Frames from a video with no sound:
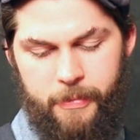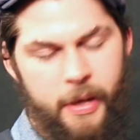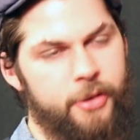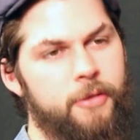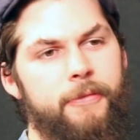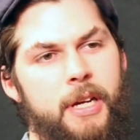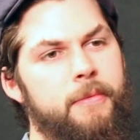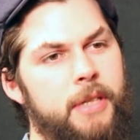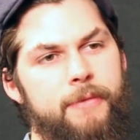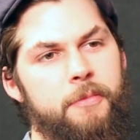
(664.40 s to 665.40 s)
Had your
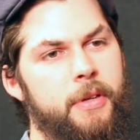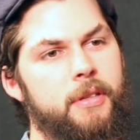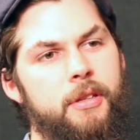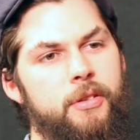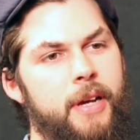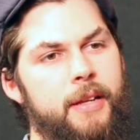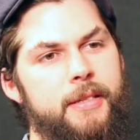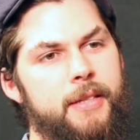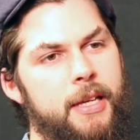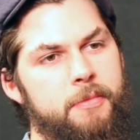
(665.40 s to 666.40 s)
family ever been to the United
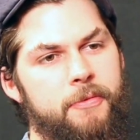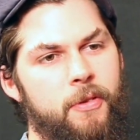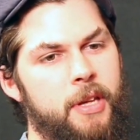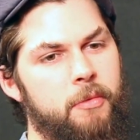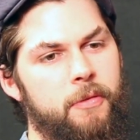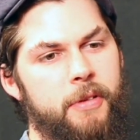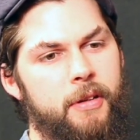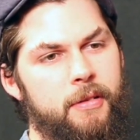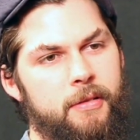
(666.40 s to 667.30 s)
States before they moved here?